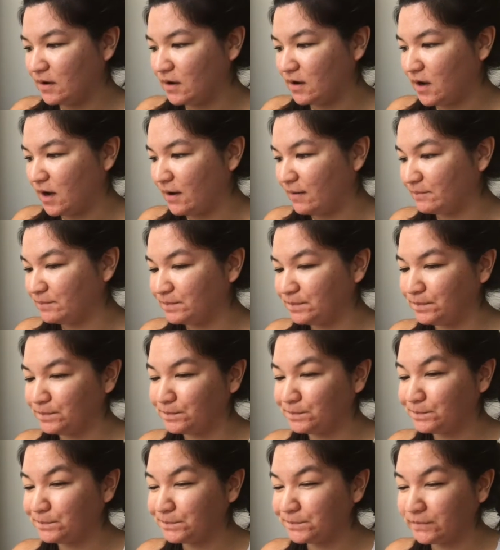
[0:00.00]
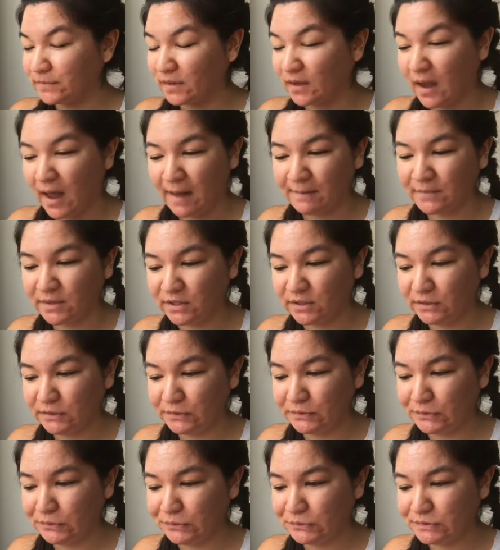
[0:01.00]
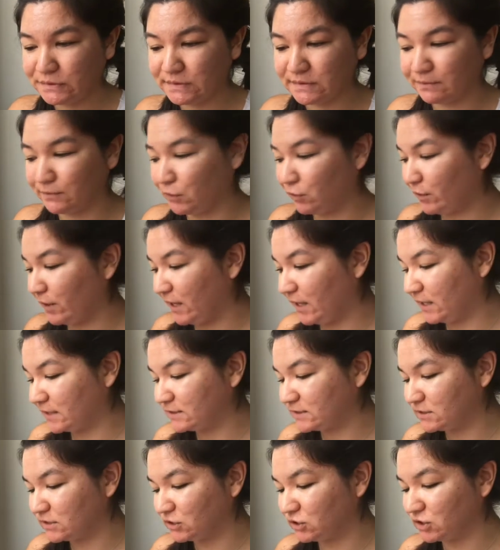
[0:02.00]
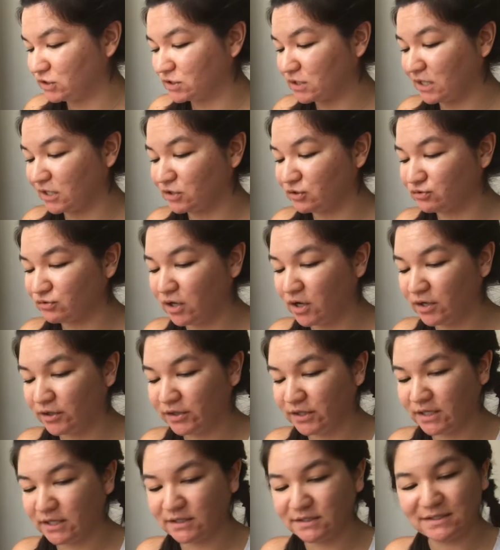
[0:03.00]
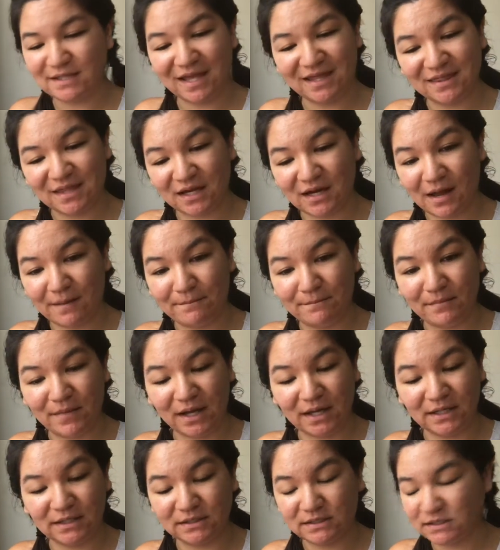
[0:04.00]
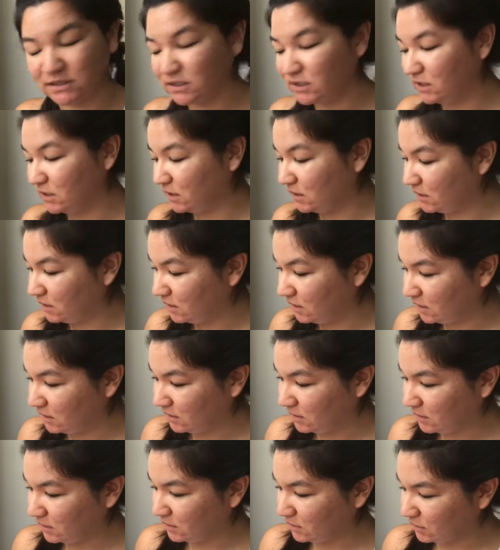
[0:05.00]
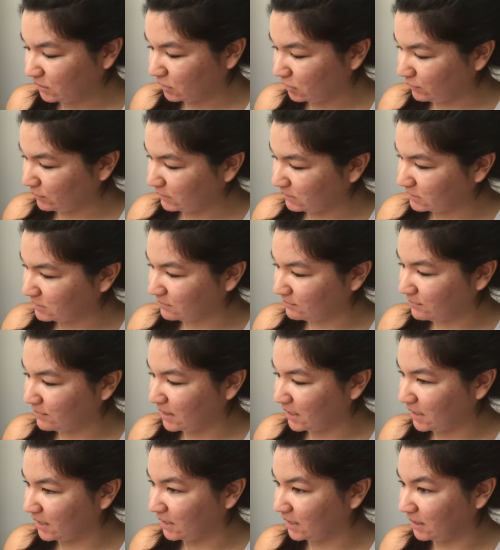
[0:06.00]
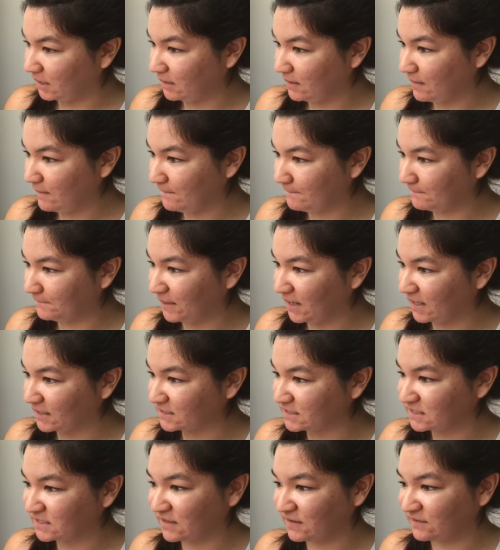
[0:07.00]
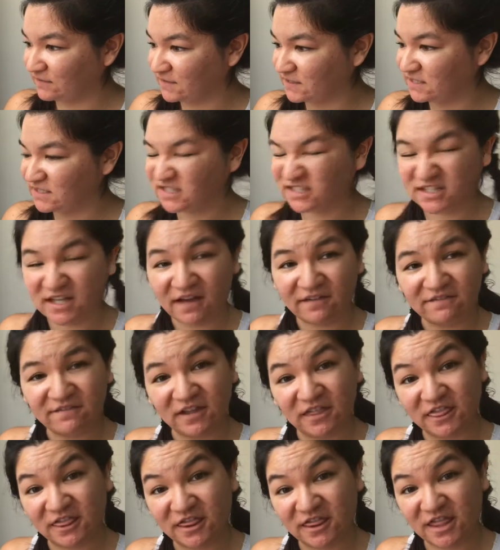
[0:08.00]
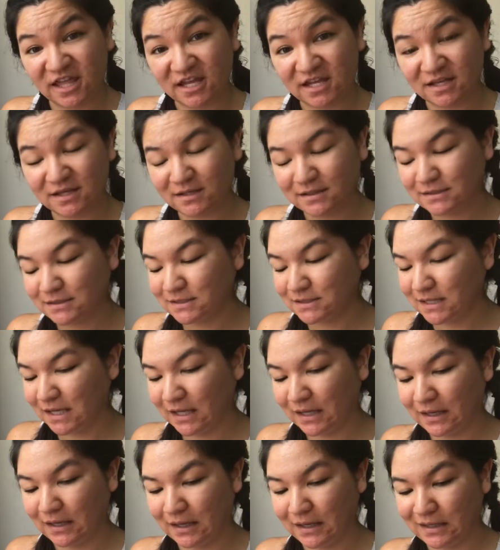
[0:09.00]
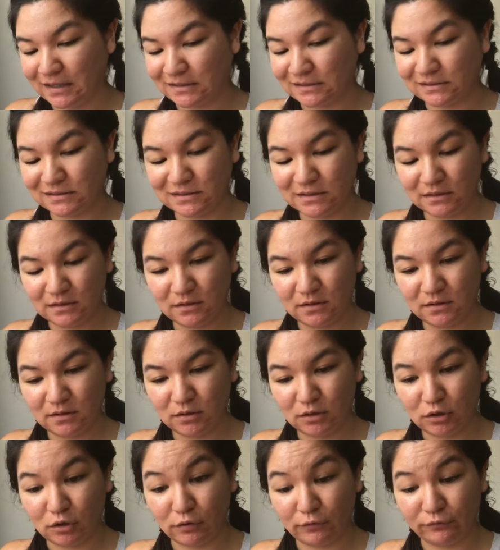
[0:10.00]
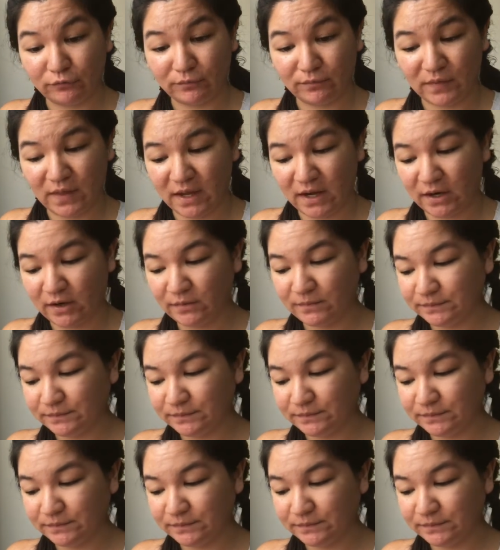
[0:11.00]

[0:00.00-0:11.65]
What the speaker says: I'm gonna use some crayons to just kind of draw things, and then I might go into my box of stuff and things and go from there.